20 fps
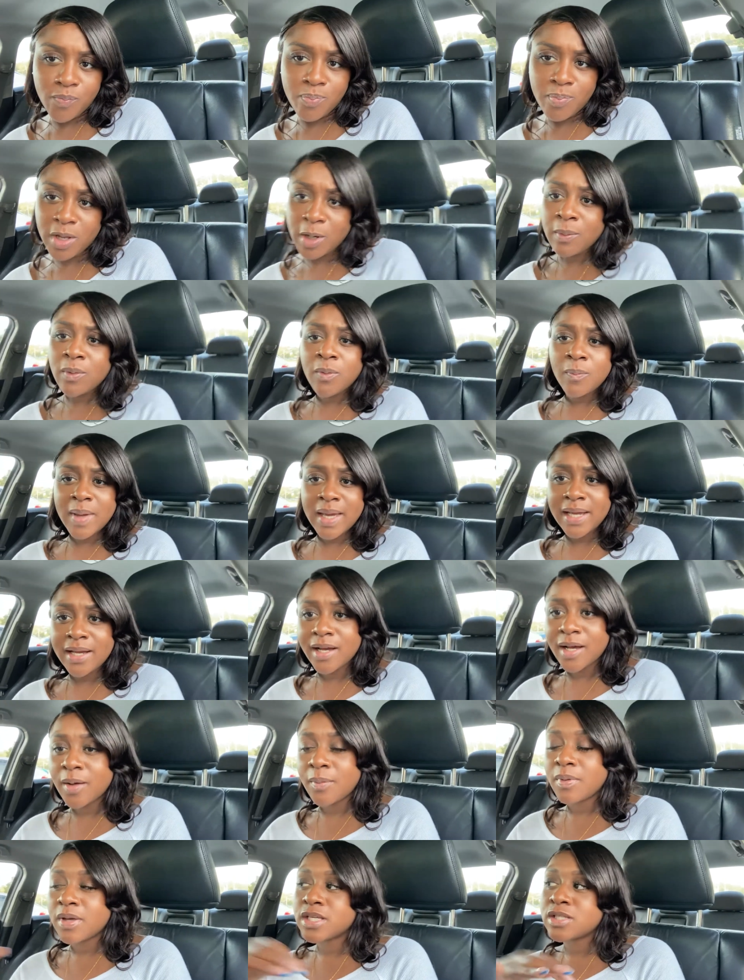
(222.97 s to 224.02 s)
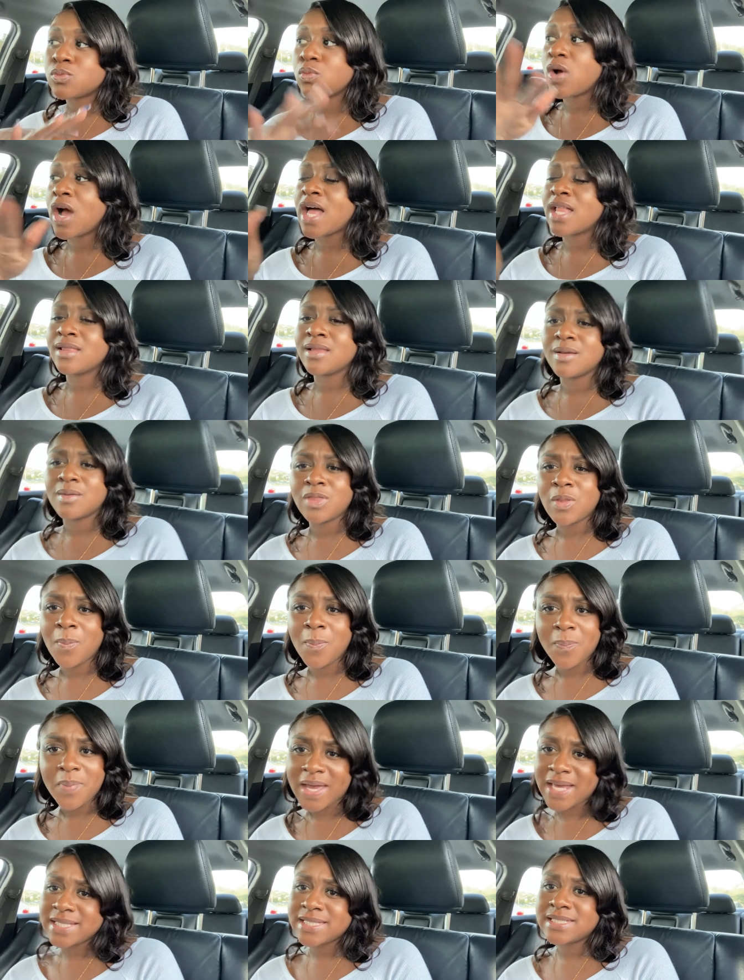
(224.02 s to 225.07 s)
minimal makeup is what I look the
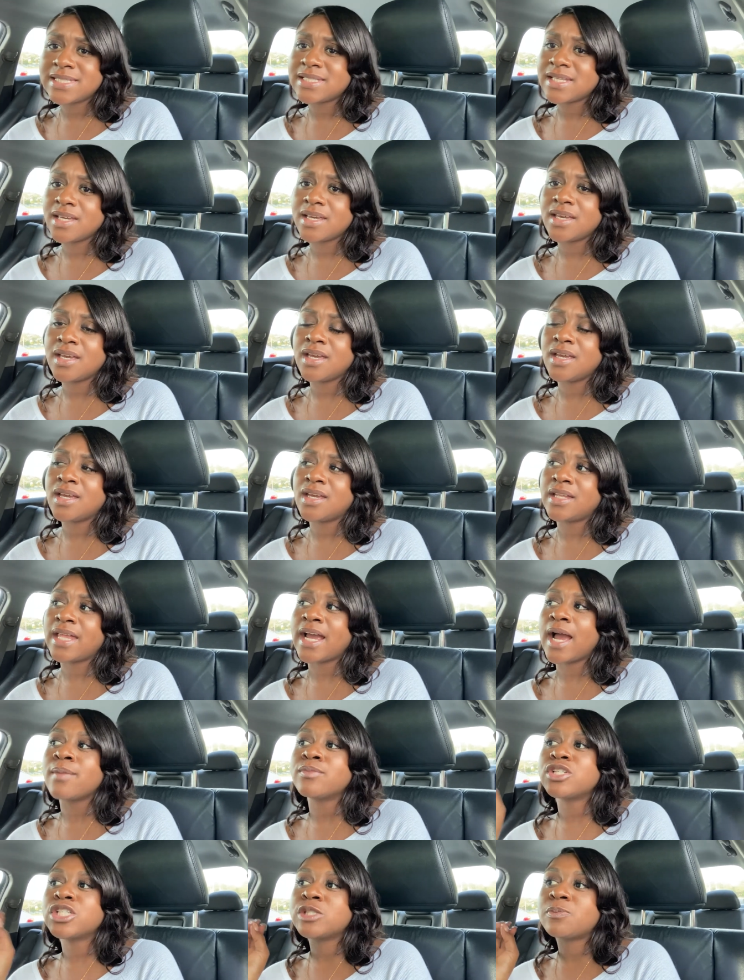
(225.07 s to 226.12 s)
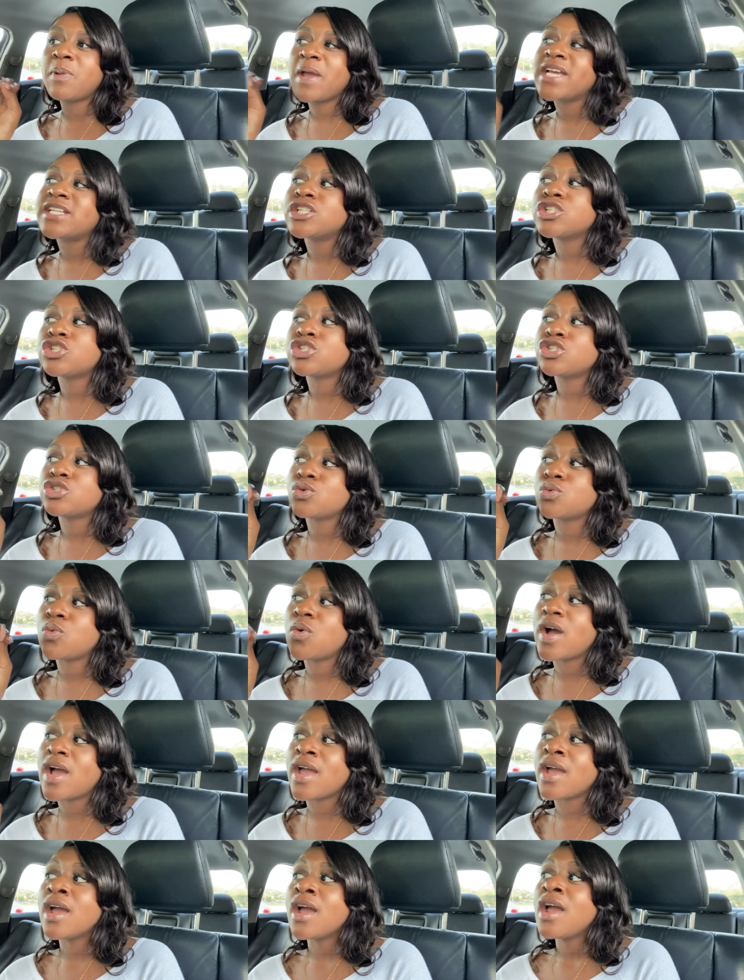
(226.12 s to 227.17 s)
best in. Like I'm just paying attention to
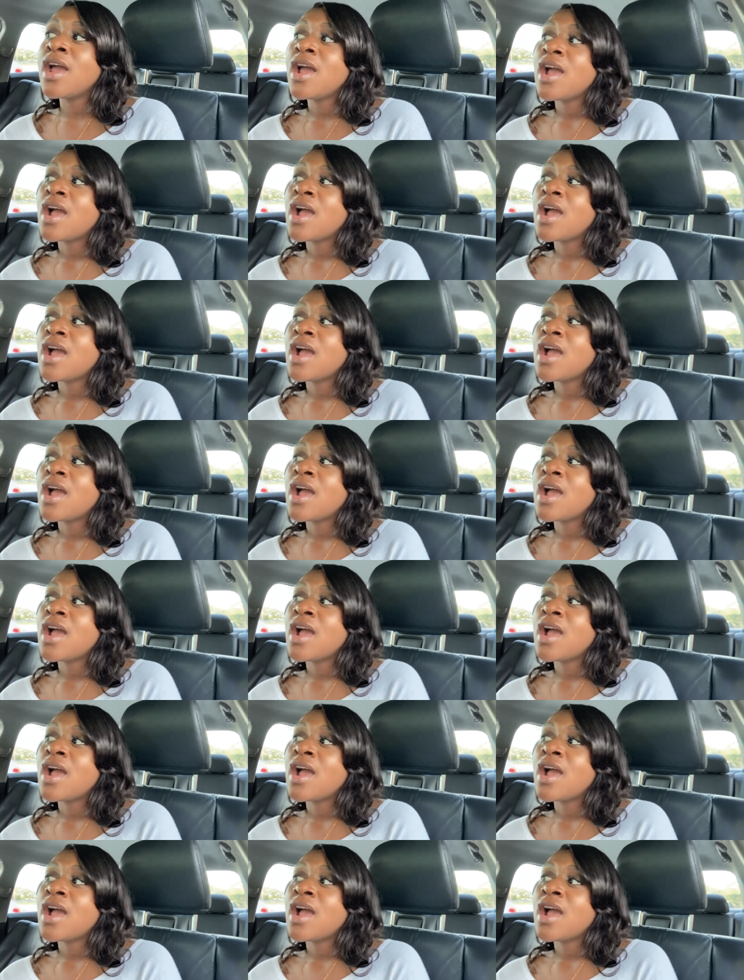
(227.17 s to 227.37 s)
what